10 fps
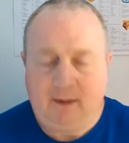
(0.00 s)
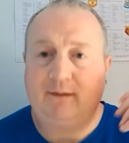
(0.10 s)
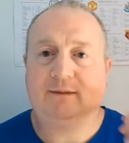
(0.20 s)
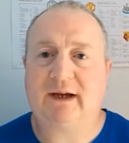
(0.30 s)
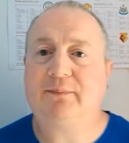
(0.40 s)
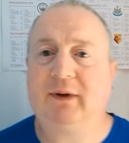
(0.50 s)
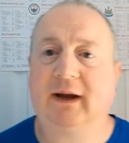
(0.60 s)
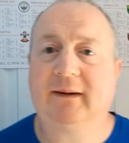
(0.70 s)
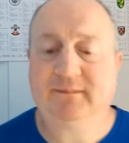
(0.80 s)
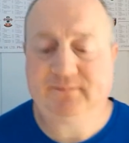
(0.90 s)
This
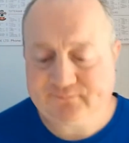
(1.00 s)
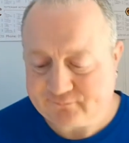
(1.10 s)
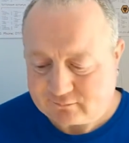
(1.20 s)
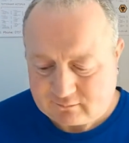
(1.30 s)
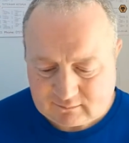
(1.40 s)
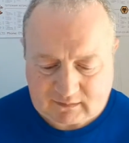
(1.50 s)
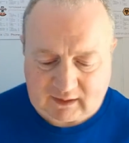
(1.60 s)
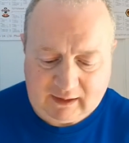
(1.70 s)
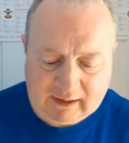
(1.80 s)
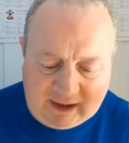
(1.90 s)
player
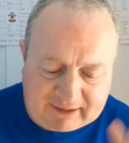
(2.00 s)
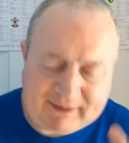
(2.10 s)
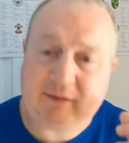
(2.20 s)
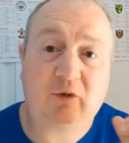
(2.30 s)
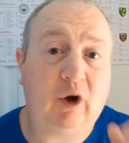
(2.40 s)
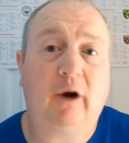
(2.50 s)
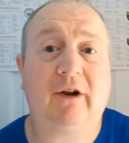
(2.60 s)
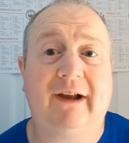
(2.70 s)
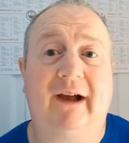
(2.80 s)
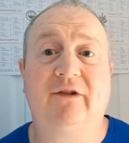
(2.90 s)
is being
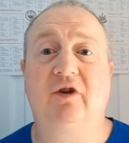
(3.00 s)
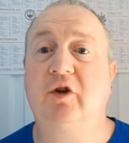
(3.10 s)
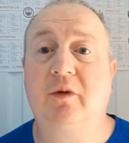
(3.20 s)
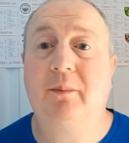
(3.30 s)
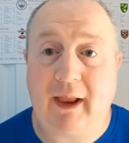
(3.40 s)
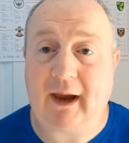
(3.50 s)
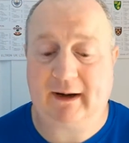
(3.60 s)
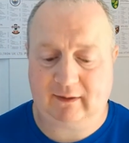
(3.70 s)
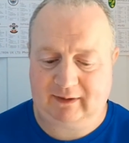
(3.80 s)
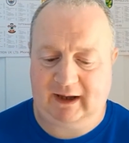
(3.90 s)
guarded as a good
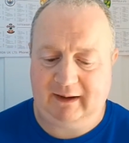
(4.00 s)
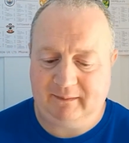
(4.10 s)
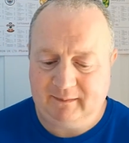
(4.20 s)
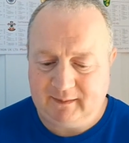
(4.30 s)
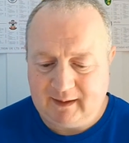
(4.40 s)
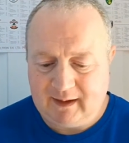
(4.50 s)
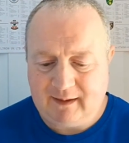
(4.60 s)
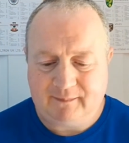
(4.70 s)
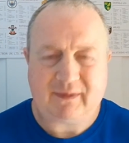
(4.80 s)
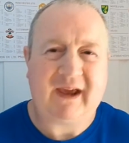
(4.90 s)
player. Okay.
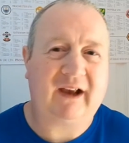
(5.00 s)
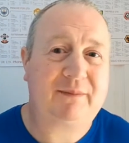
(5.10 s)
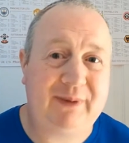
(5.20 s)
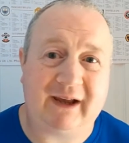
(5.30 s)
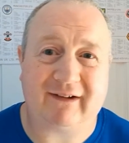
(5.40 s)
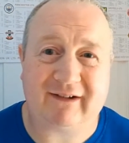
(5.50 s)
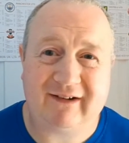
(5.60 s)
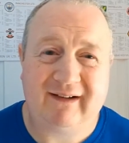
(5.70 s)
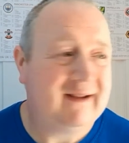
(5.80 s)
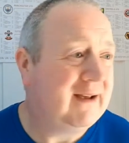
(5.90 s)
He has pace.
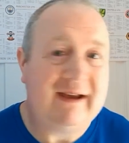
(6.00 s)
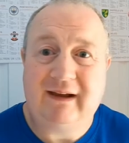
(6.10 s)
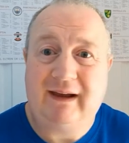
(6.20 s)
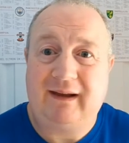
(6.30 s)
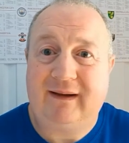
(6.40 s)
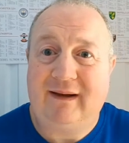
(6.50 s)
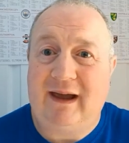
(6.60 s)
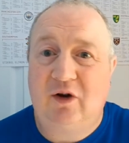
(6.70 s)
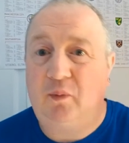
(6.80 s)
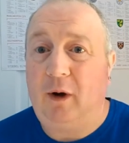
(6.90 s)
He
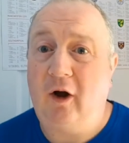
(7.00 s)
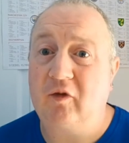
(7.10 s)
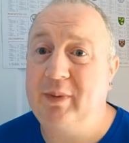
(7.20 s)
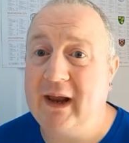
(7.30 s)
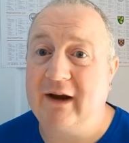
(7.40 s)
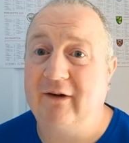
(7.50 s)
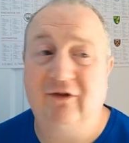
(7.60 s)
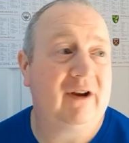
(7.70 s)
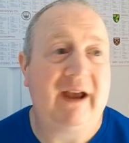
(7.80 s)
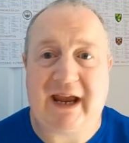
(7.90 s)
can go past
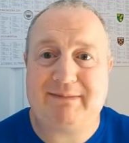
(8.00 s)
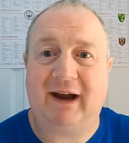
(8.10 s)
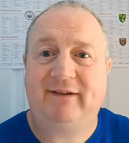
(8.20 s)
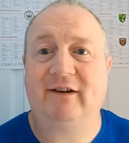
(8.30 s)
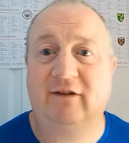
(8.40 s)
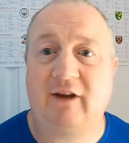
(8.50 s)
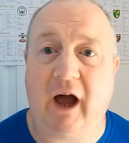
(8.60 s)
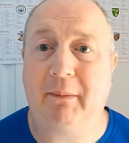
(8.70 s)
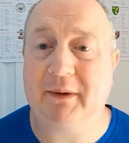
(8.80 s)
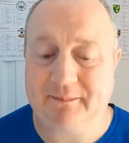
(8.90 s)
players. He makes things
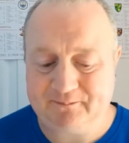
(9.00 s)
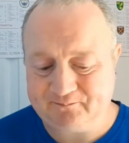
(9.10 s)
happen.